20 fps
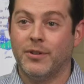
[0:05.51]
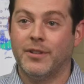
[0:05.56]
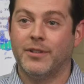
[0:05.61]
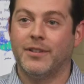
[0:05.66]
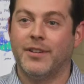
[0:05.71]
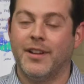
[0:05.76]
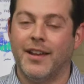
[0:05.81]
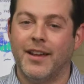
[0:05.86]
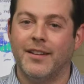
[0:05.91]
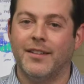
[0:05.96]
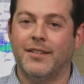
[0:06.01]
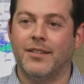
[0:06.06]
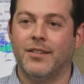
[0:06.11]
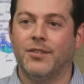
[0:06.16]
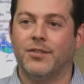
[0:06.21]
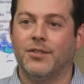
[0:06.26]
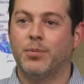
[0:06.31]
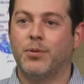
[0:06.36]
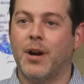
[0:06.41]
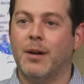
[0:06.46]
internet
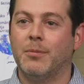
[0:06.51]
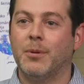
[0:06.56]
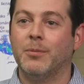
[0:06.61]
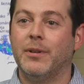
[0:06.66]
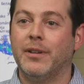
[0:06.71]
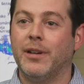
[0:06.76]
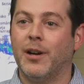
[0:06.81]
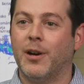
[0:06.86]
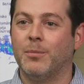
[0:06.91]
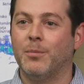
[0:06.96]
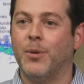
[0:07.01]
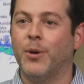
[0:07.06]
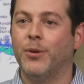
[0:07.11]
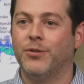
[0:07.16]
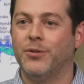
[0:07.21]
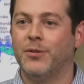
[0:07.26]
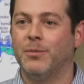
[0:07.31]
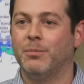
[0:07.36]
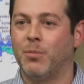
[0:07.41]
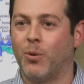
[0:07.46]
is probably our
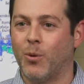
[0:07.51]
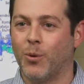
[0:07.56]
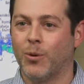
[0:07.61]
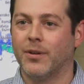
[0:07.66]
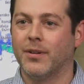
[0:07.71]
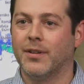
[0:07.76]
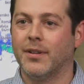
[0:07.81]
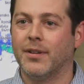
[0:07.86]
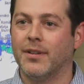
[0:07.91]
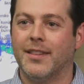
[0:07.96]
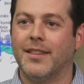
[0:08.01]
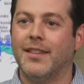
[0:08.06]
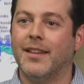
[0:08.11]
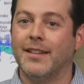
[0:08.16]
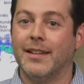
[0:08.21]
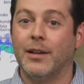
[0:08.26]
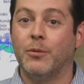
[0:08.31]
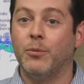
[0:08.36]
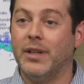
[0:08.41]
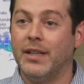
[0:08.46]
most important
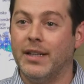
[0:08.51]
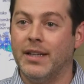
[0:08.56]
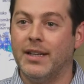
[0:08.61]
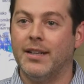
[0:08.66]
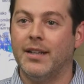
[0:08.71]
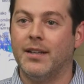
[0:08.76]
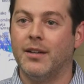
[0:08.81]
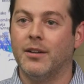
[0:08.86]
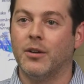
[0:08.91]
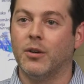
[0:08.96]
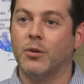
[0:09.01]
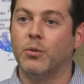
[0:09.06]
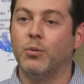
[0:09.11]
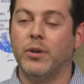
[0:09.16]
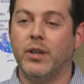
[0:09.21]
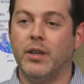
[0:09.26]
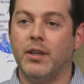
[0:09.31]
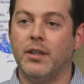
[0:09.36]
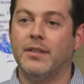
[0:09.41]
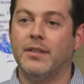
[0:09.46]
thing that we need here. We